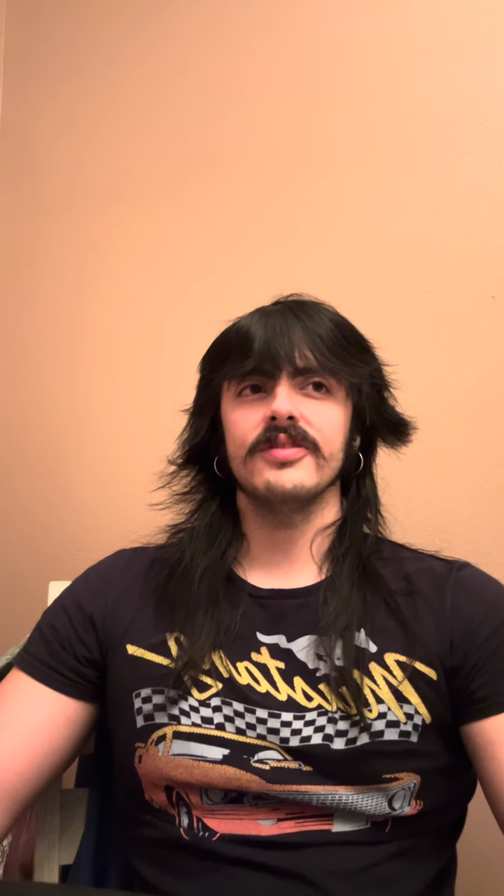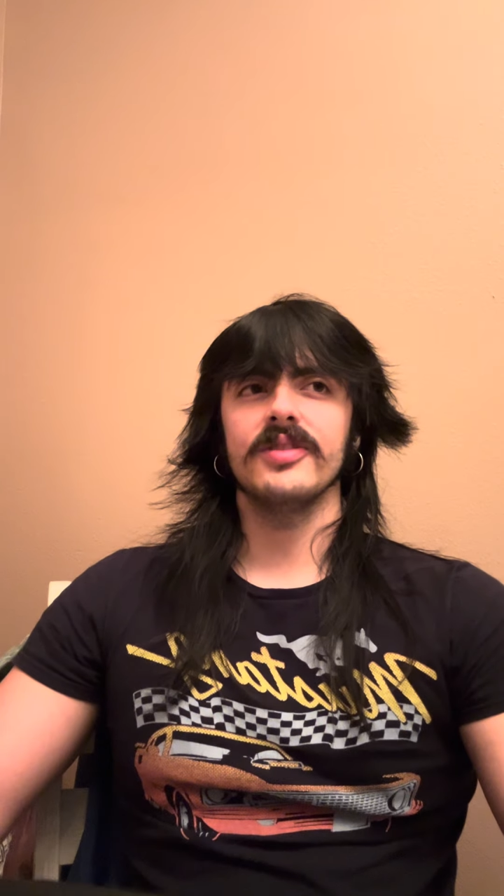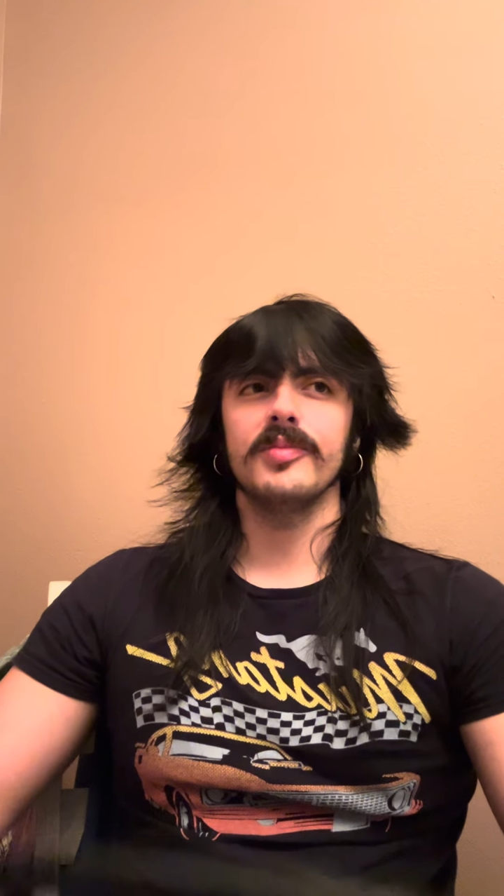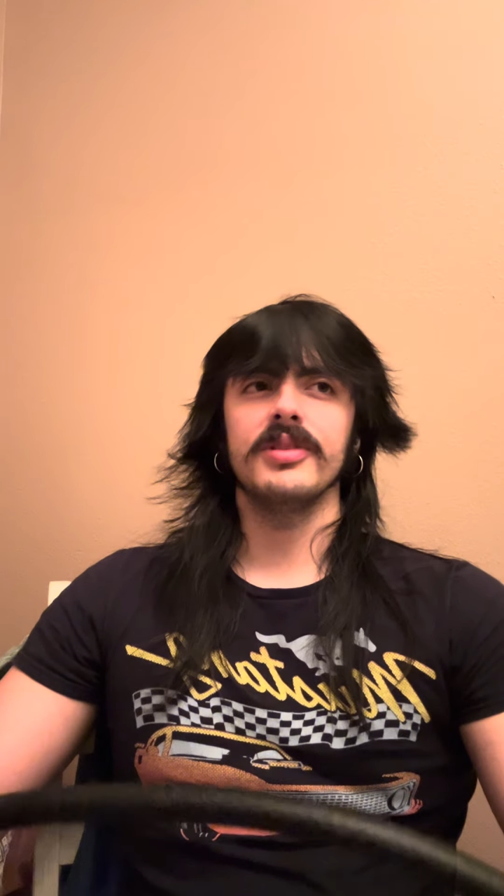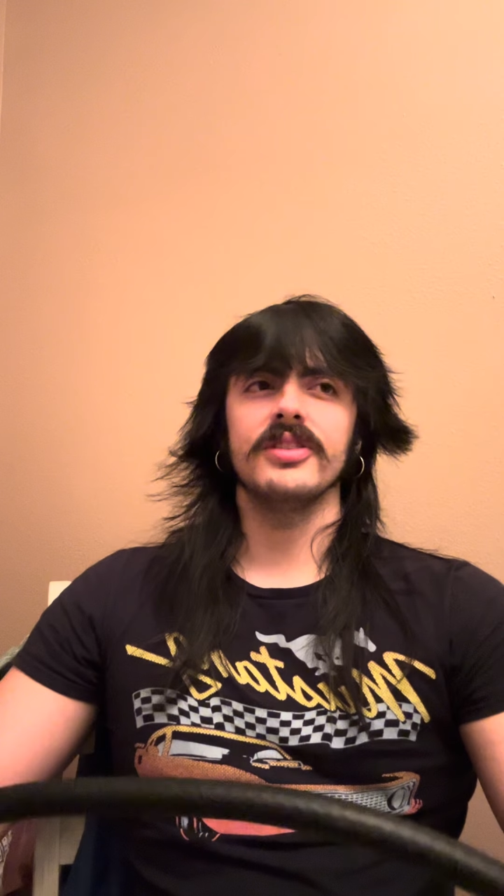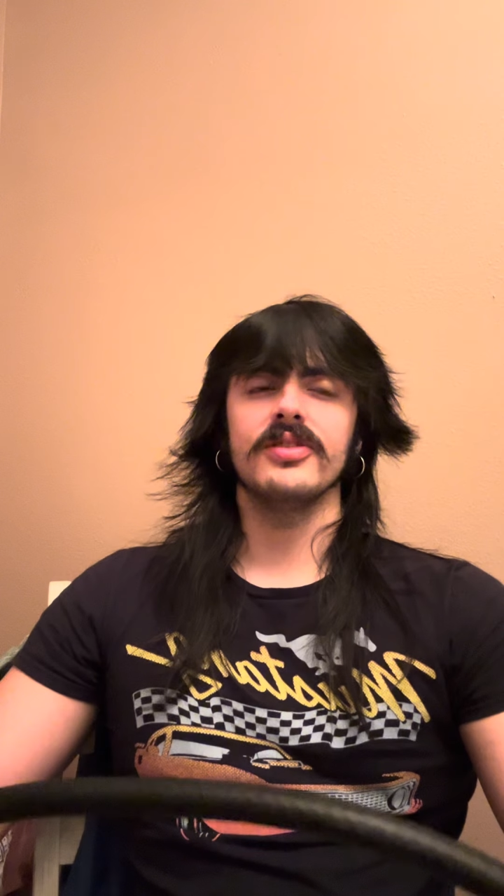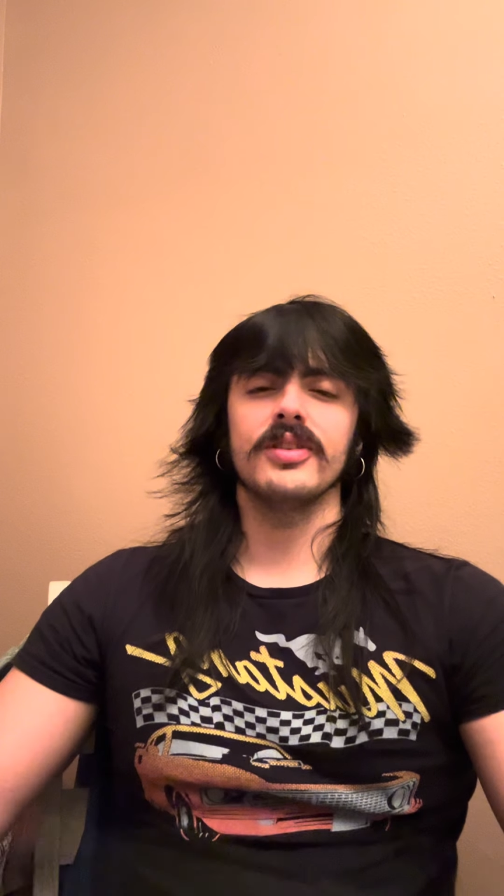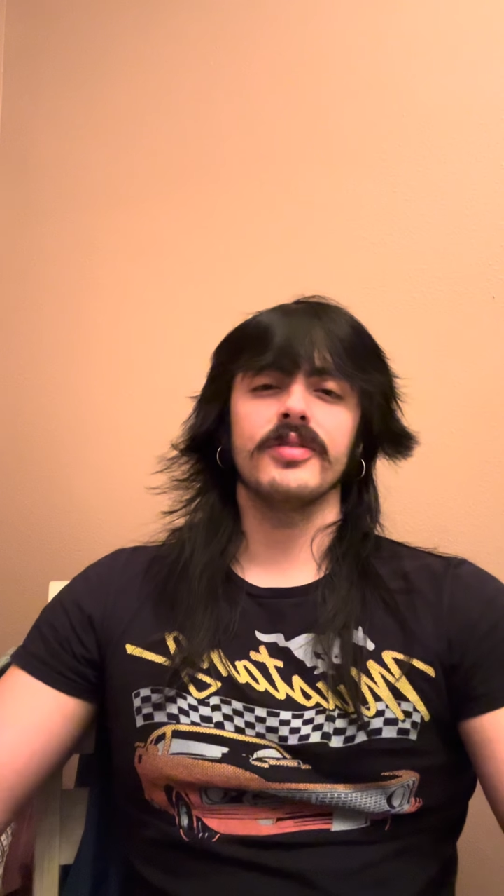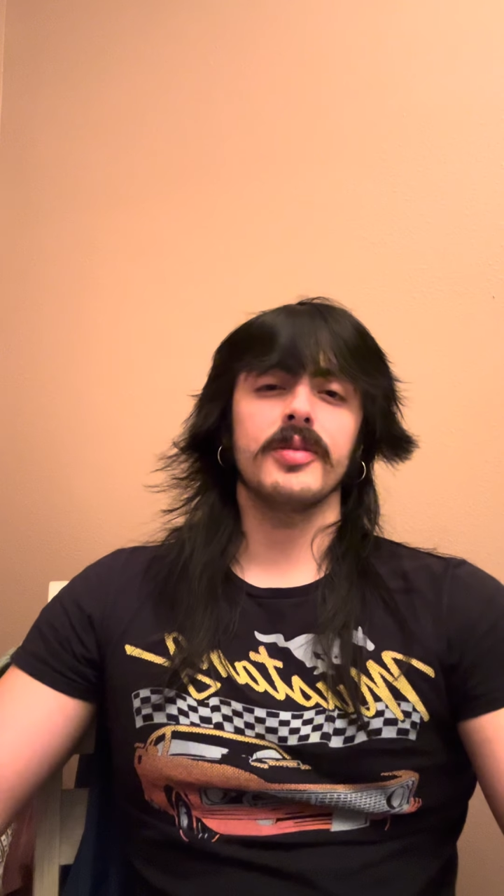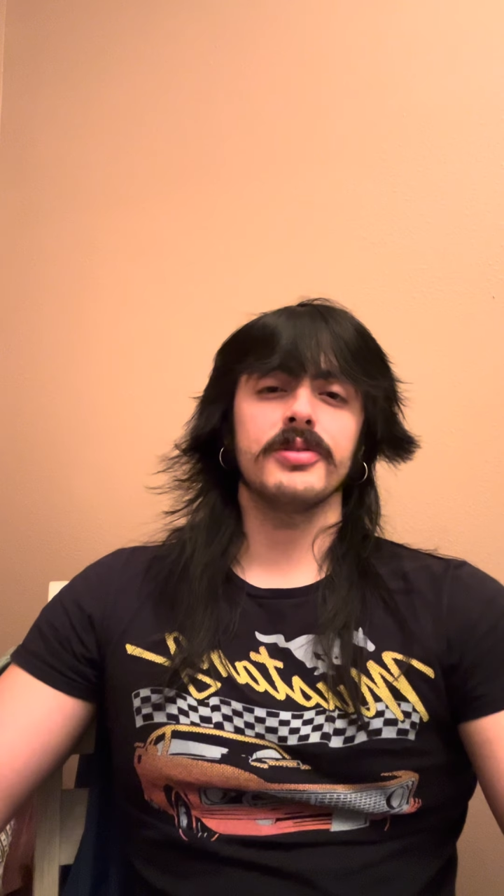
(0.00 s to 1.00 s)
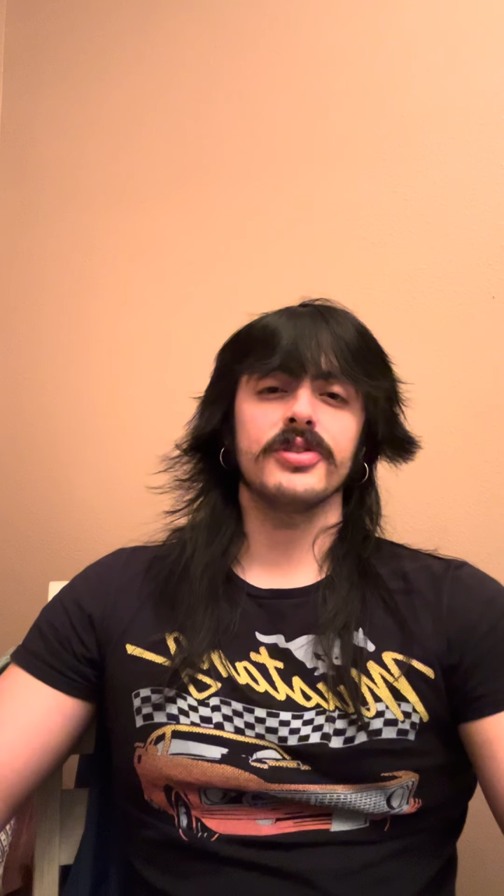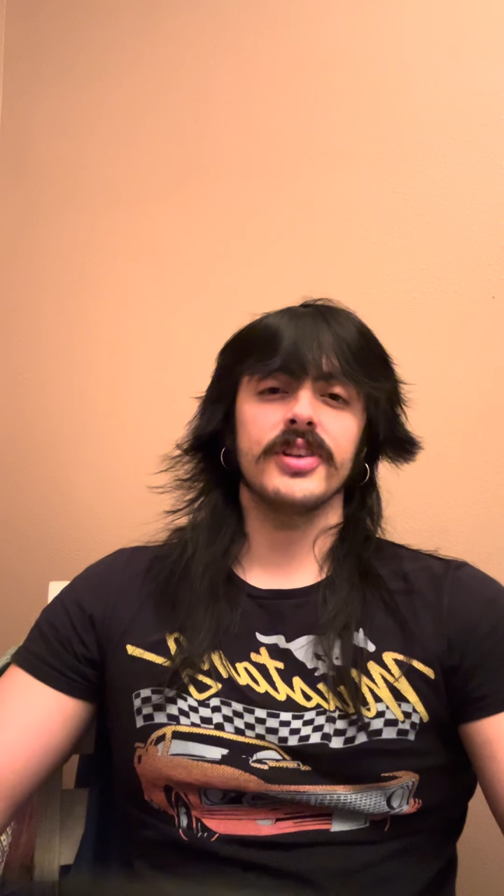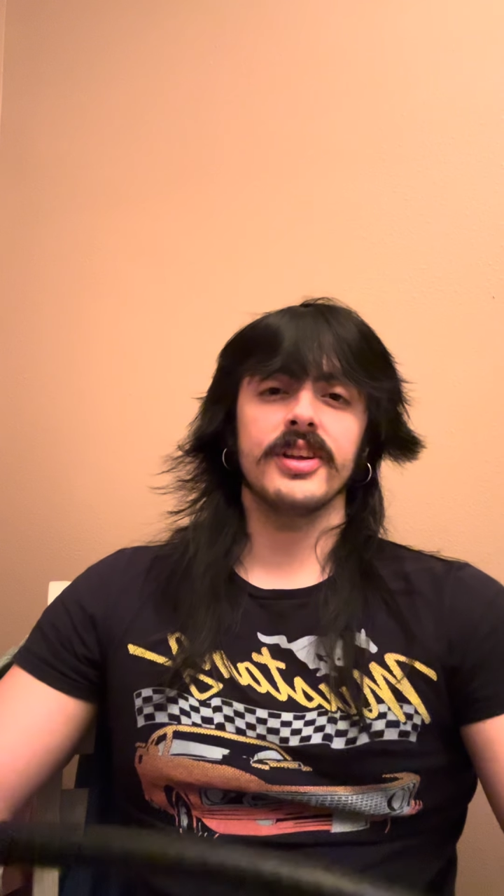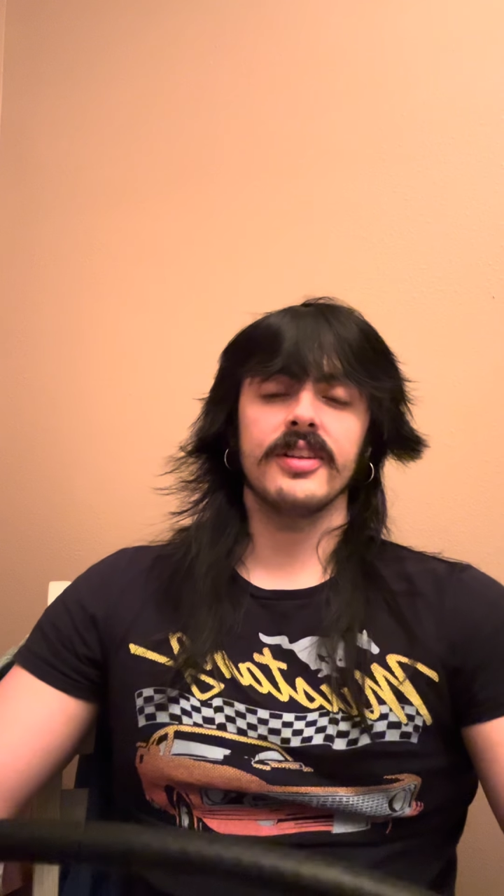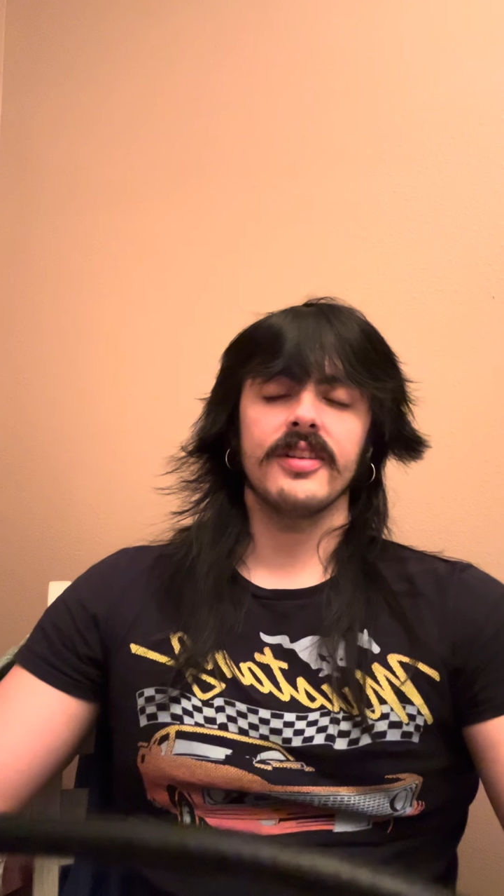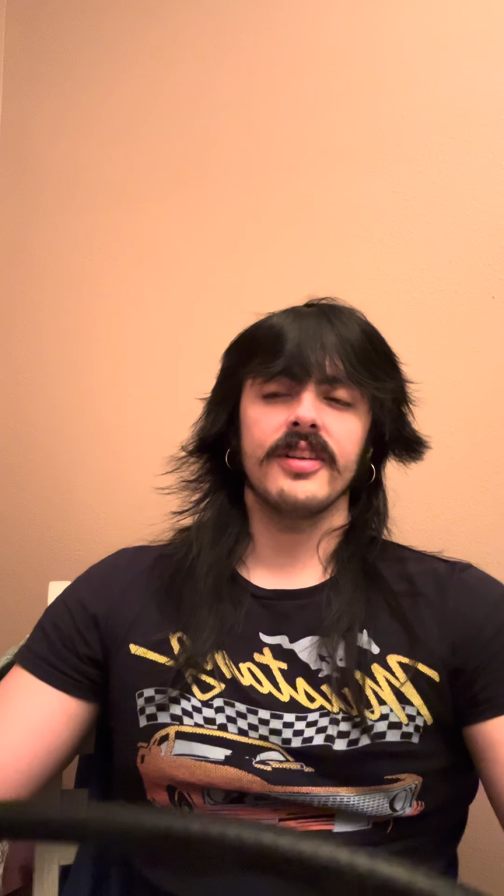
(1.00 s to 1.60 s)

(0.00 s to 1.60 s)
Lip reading: would be 25%